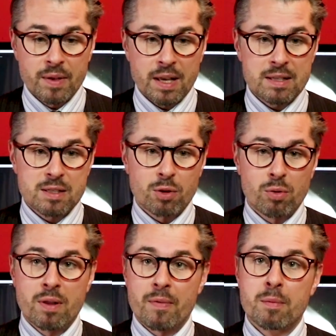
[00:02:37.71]
and
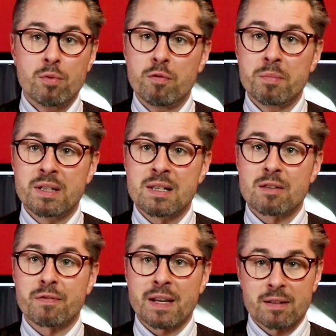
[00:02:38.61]
so the movement is
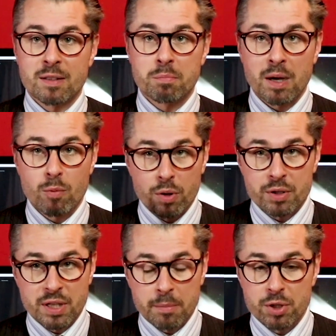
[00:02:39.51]
affected by water
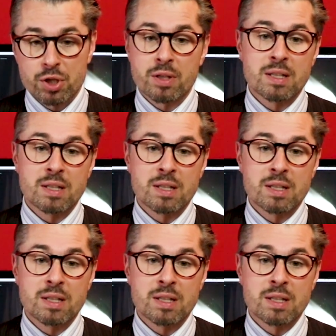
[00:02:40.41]
damage.